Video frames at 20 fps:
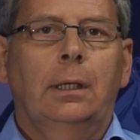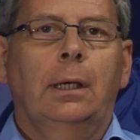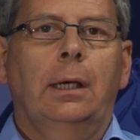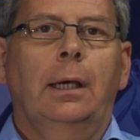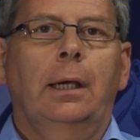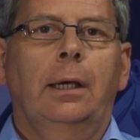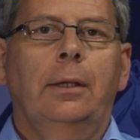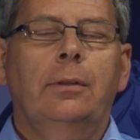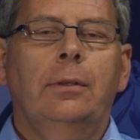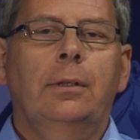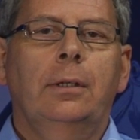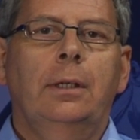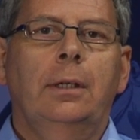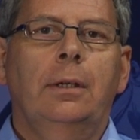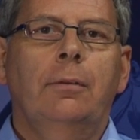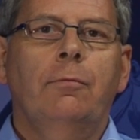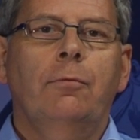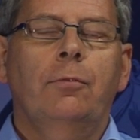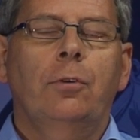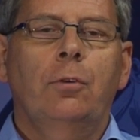and the
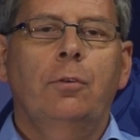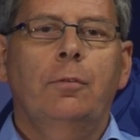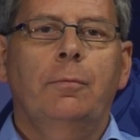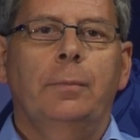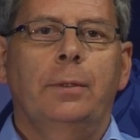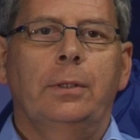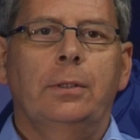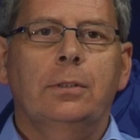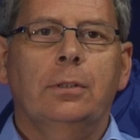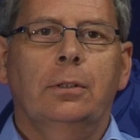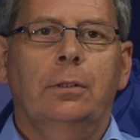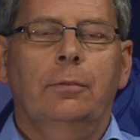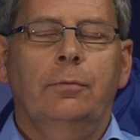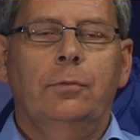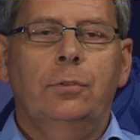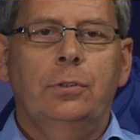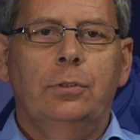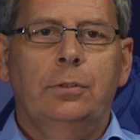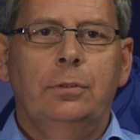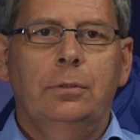involvement of
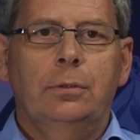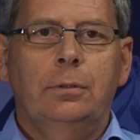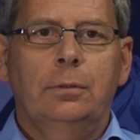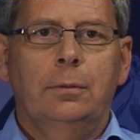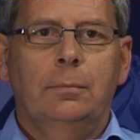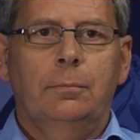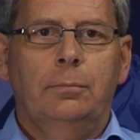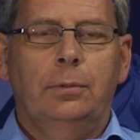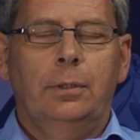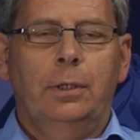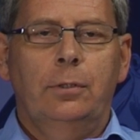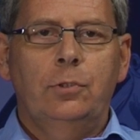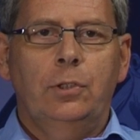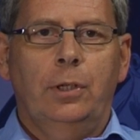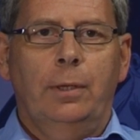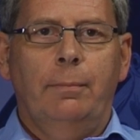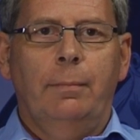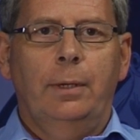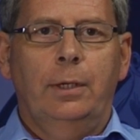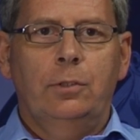two
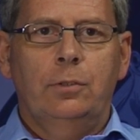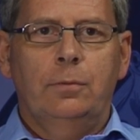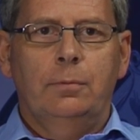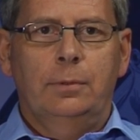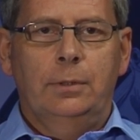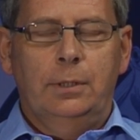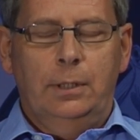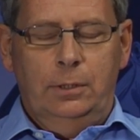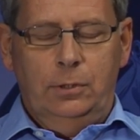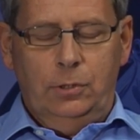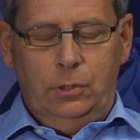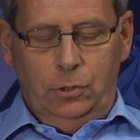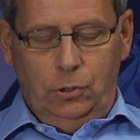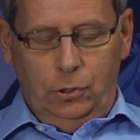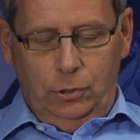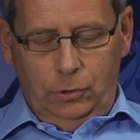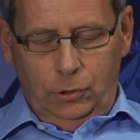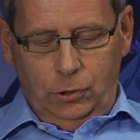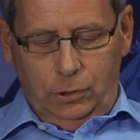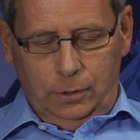project management
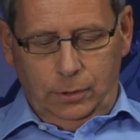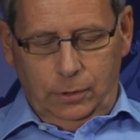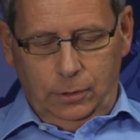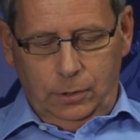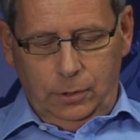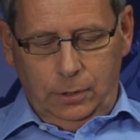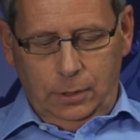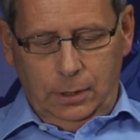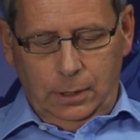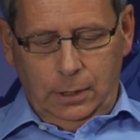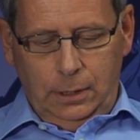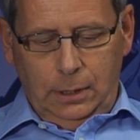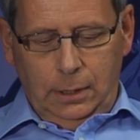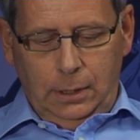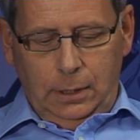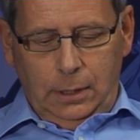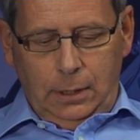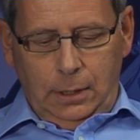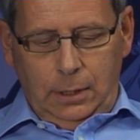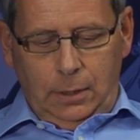institutions,
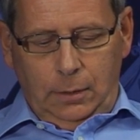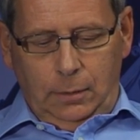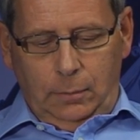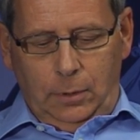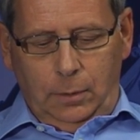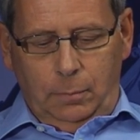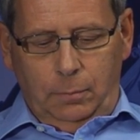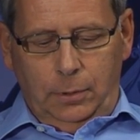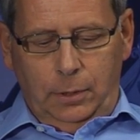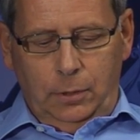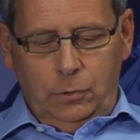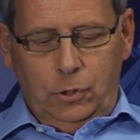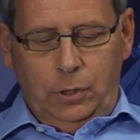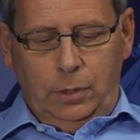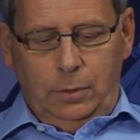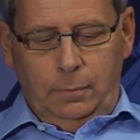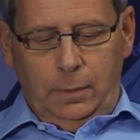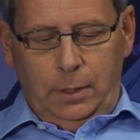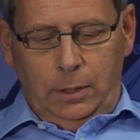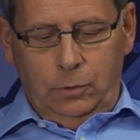the
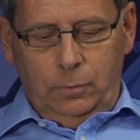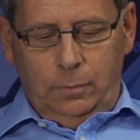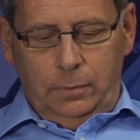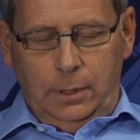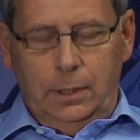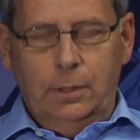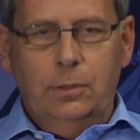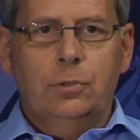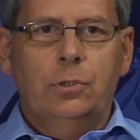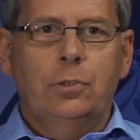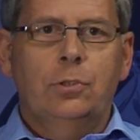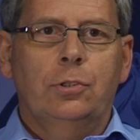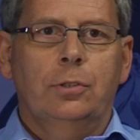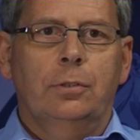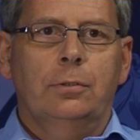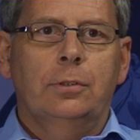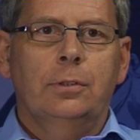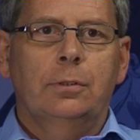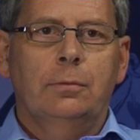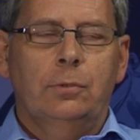Project Management
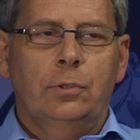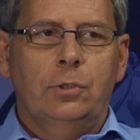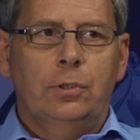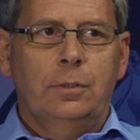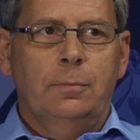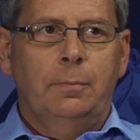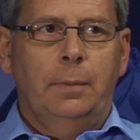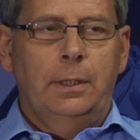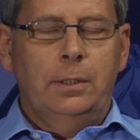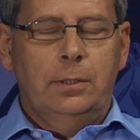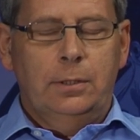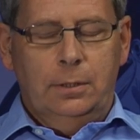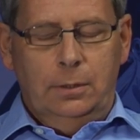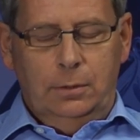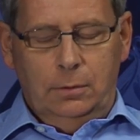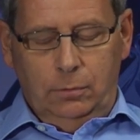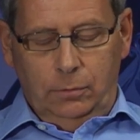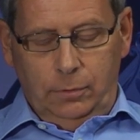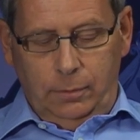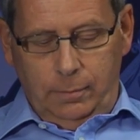Institute, which is based in
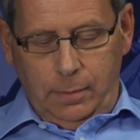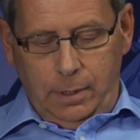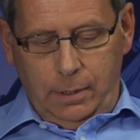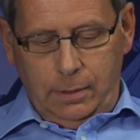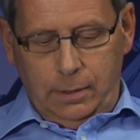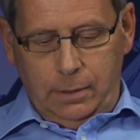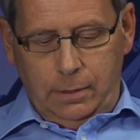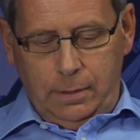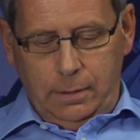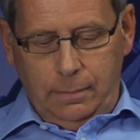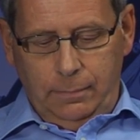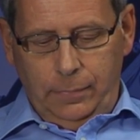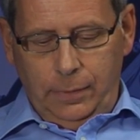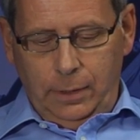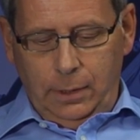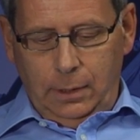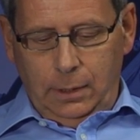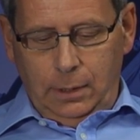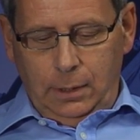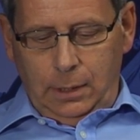North America,
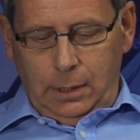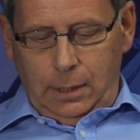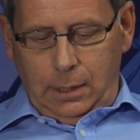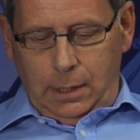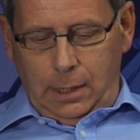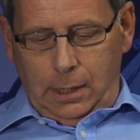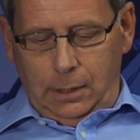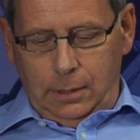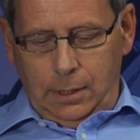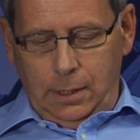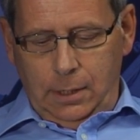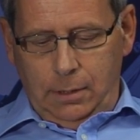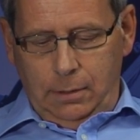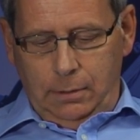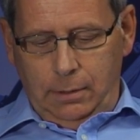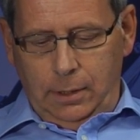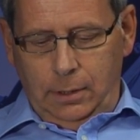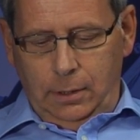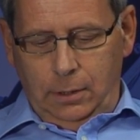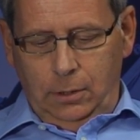and here
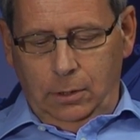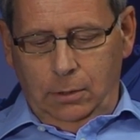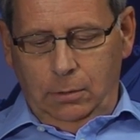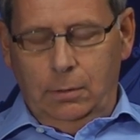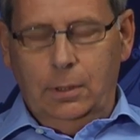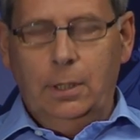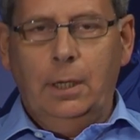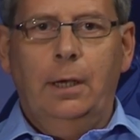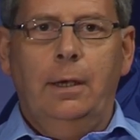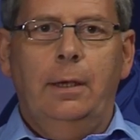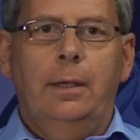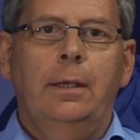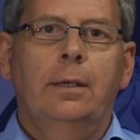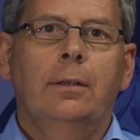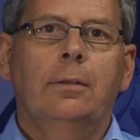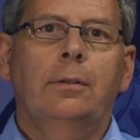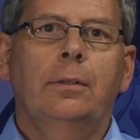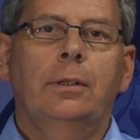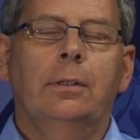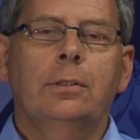in the UK,
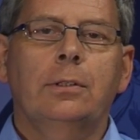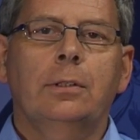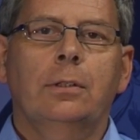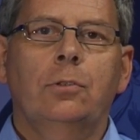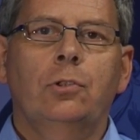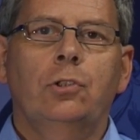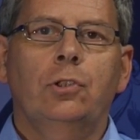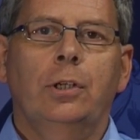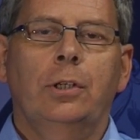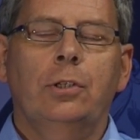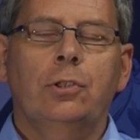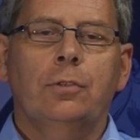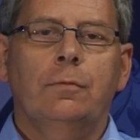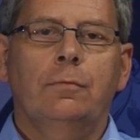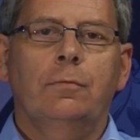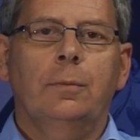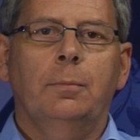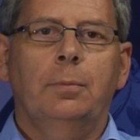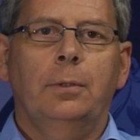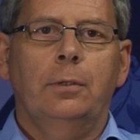the Association
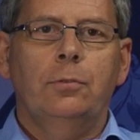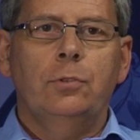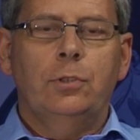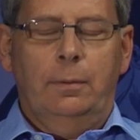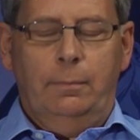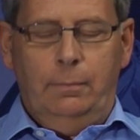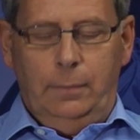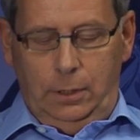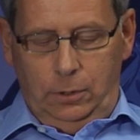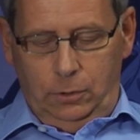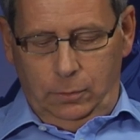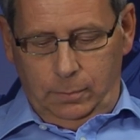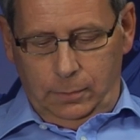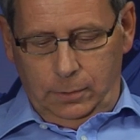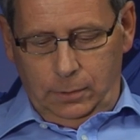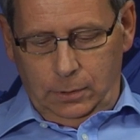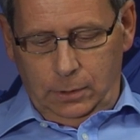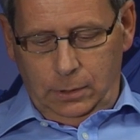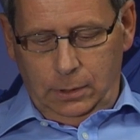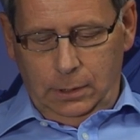for Project
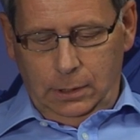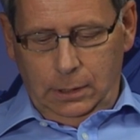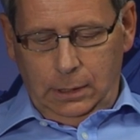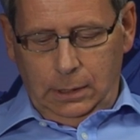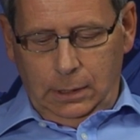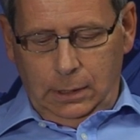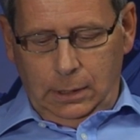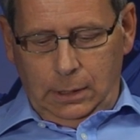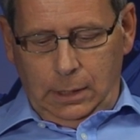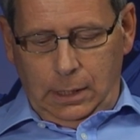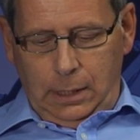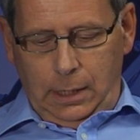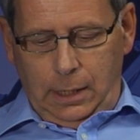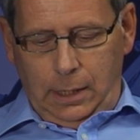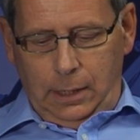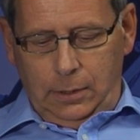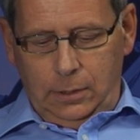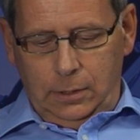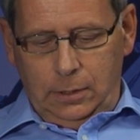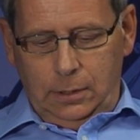Management,
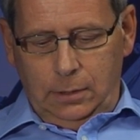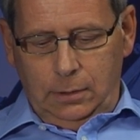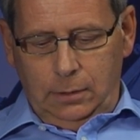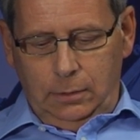has